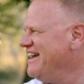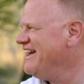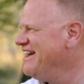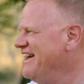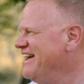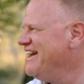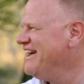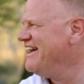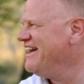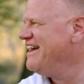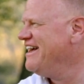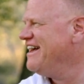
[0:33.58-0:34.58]
to take over
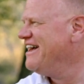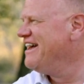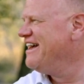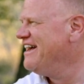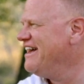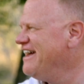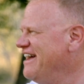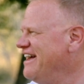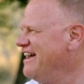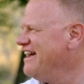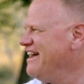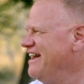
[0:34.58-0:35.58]
this farm, it means
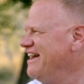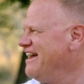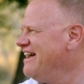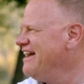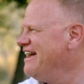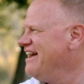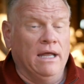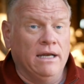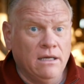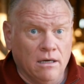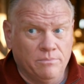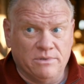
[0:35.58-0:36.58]
everything to me.
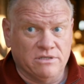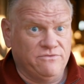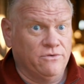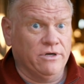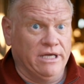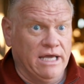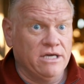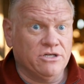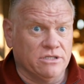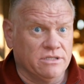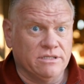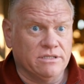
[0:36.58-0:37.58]
Heading up this
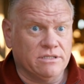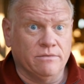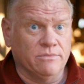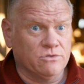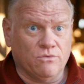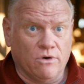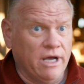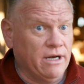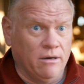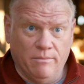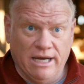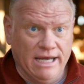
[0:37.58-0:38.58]
fertigation system is right
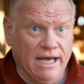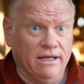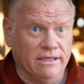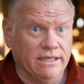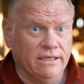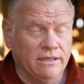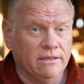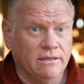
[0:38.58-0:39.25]
up my alley.